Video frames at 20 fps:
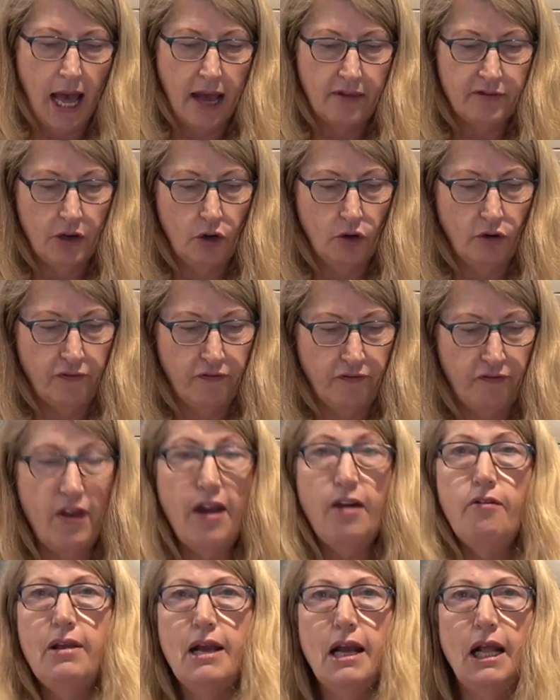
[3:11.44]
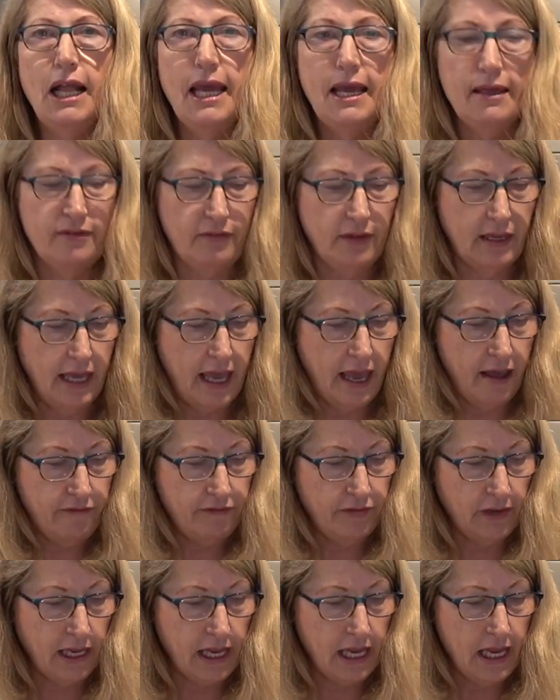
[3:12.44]
If you look very
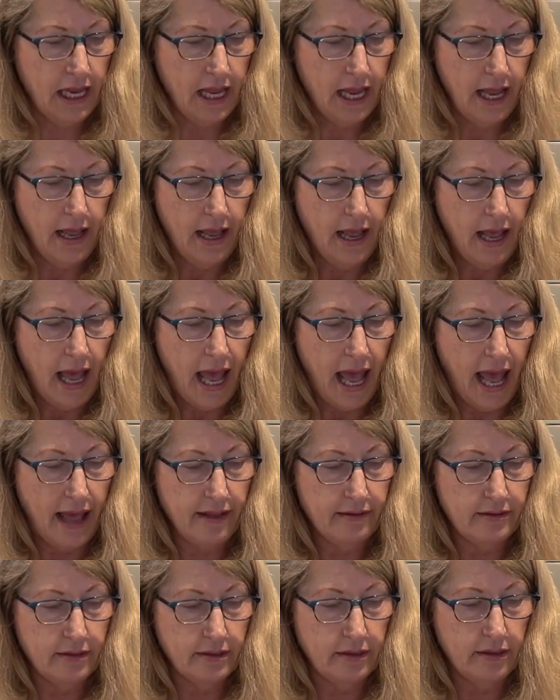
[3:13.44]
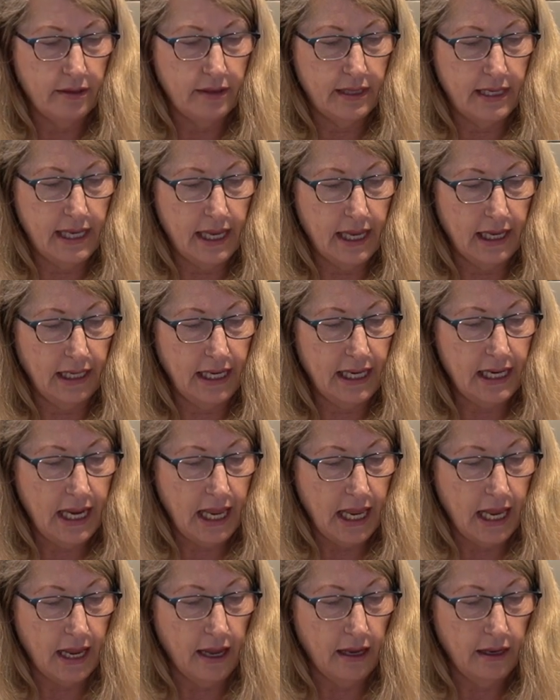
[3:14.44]
carefully at the lid
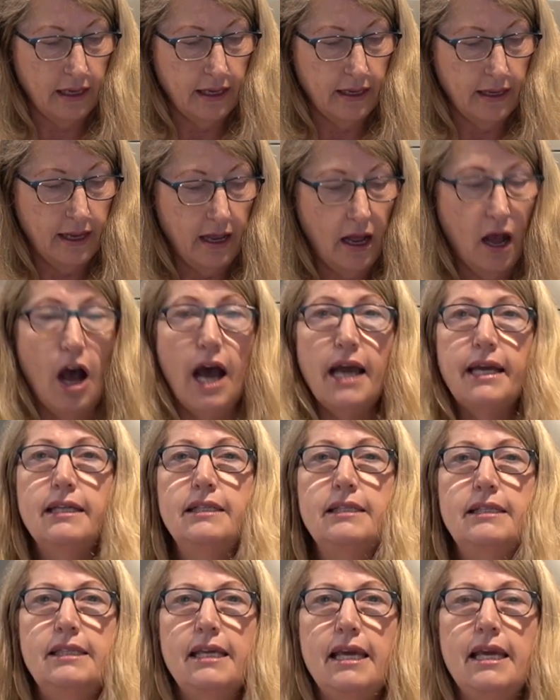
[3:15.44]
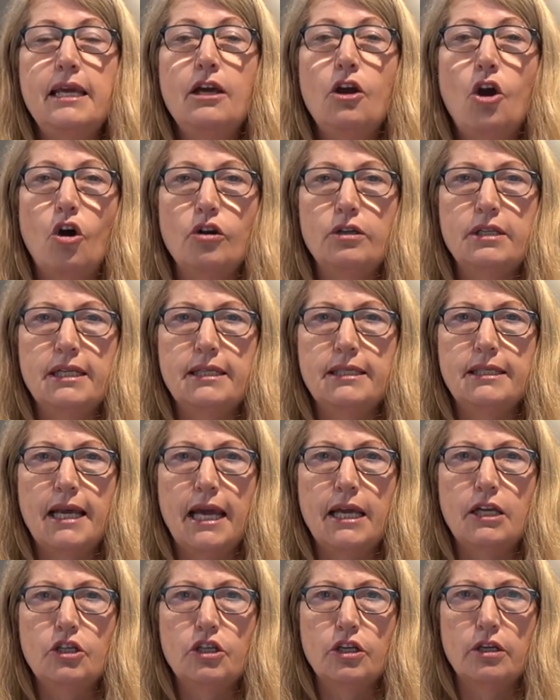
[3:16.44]
here, I can see
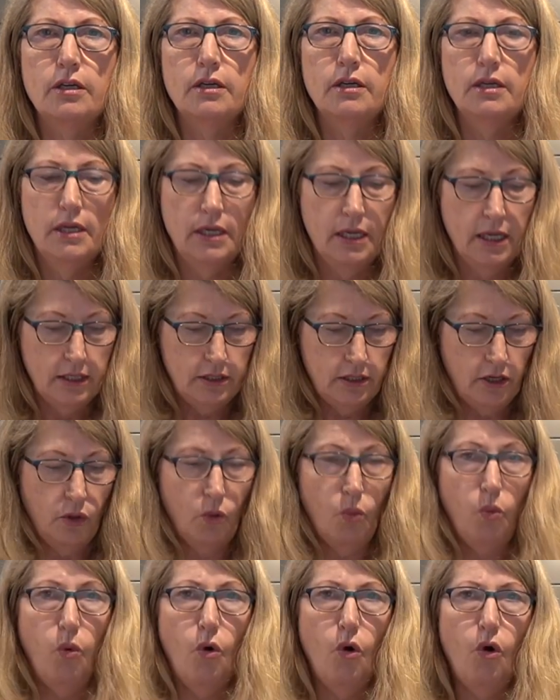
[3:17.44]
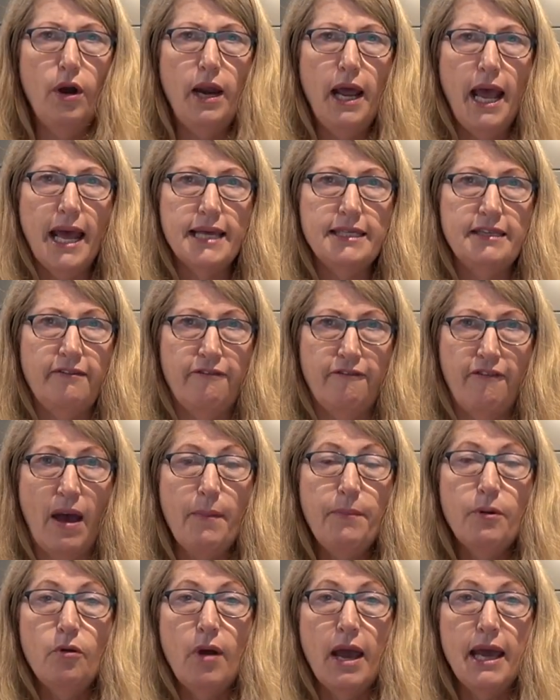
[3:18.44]
condensation. So the water has
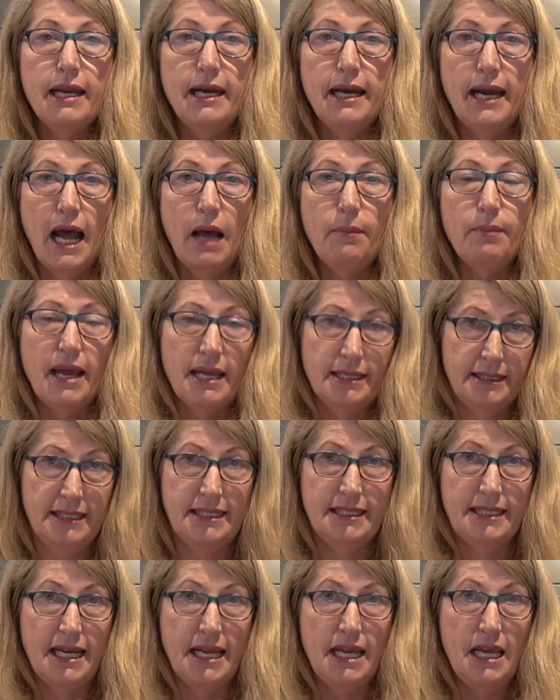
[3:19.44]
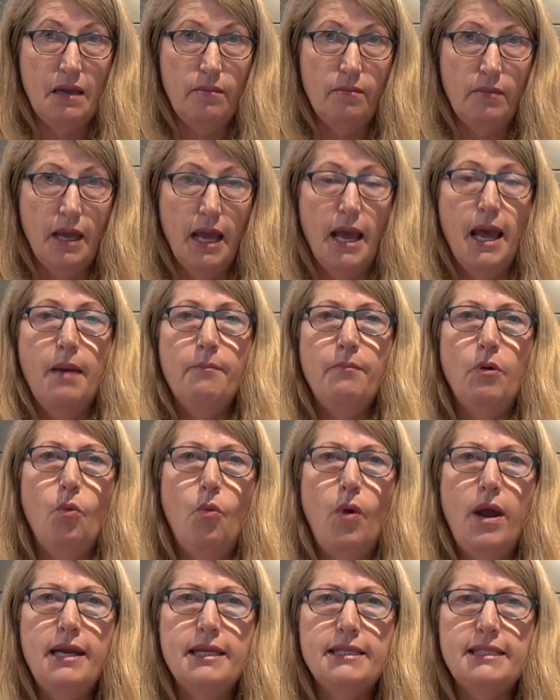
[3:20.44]
evaporated up as steam, but
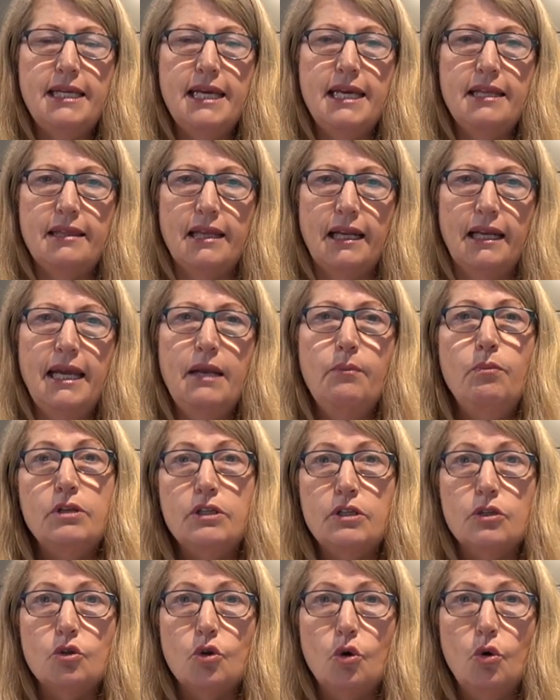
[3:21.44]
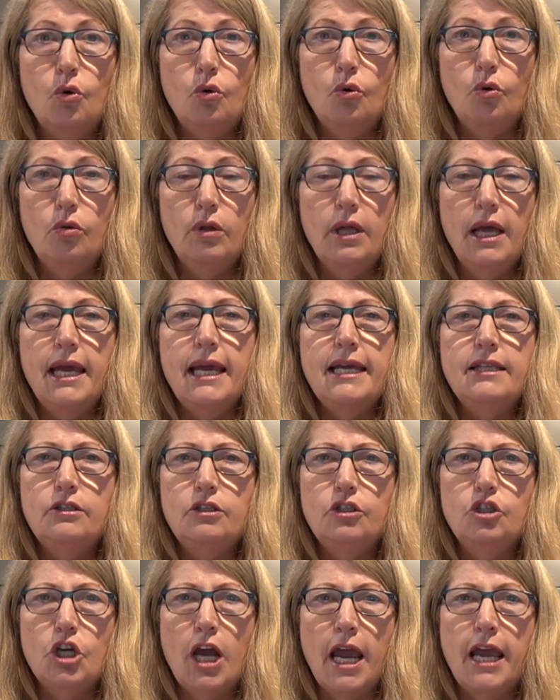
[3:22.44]
when it's hit the lid, which is cool,
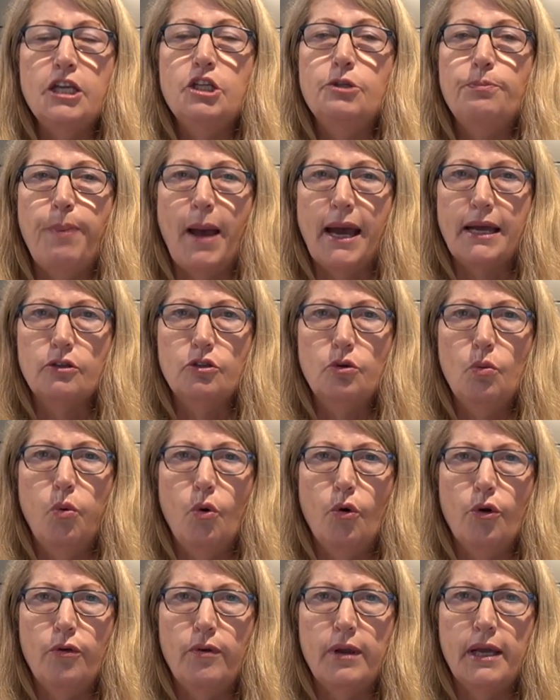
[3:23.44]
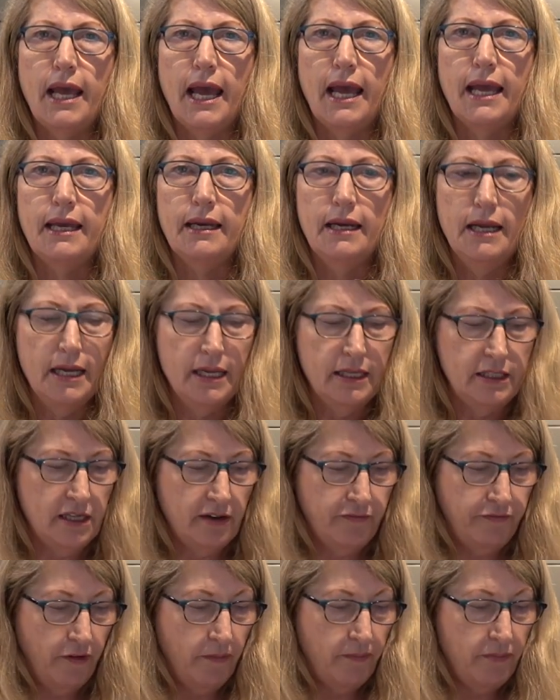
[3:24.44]
it's changed back to water again.
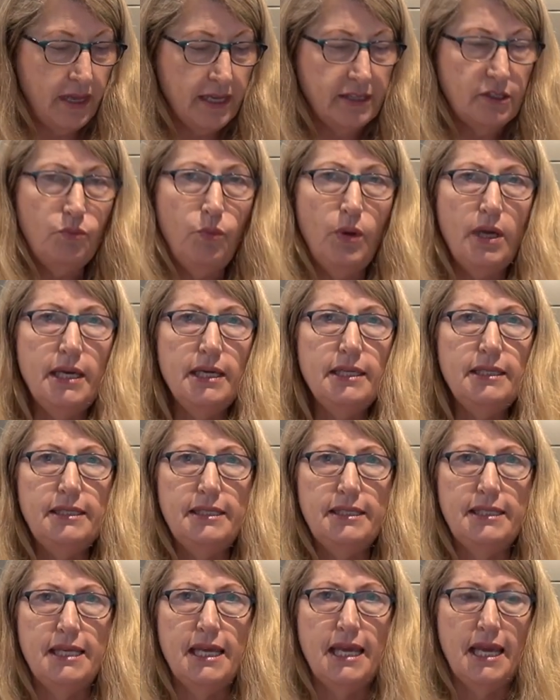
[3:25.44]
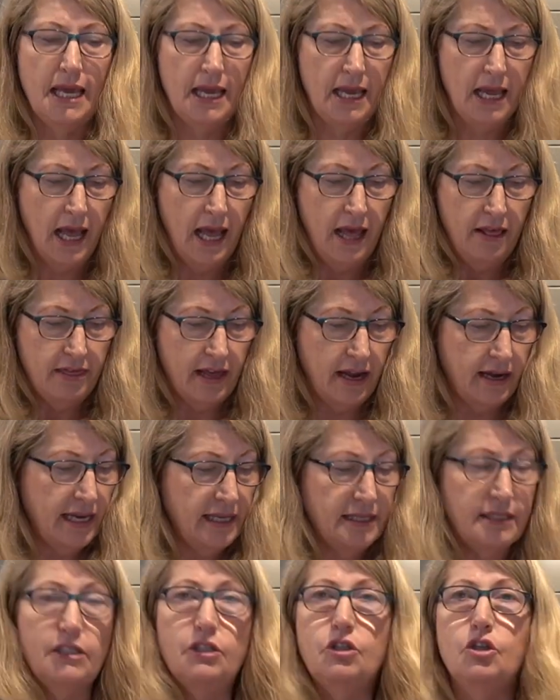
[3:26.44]
So from this, we can see that
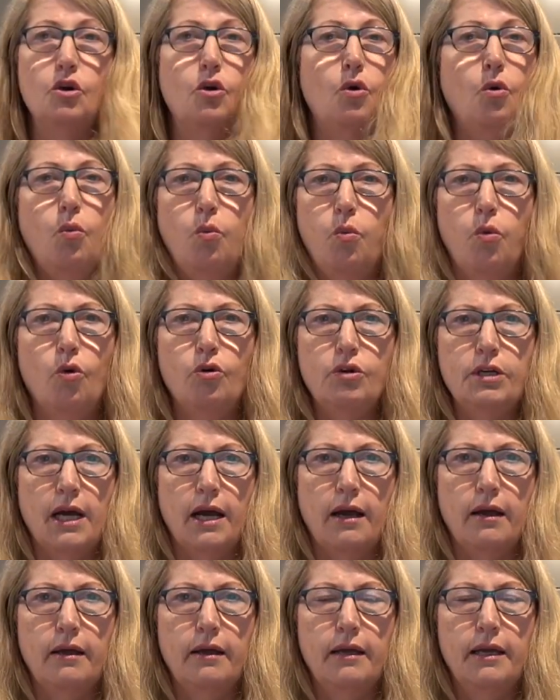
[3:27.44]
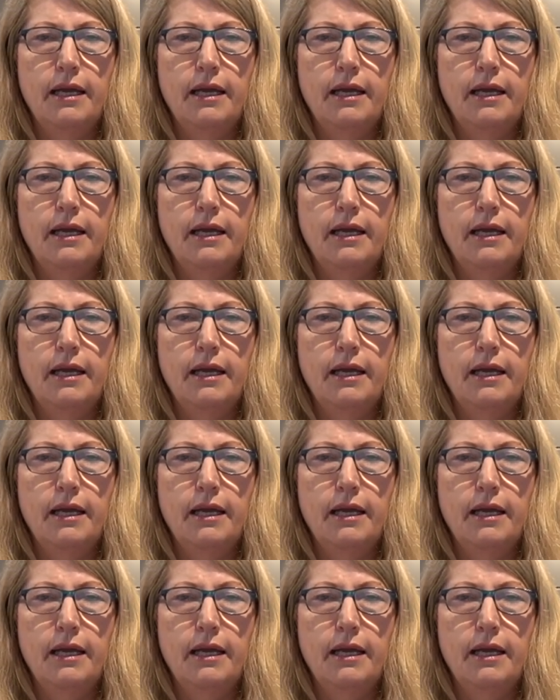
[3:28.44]
it's still water.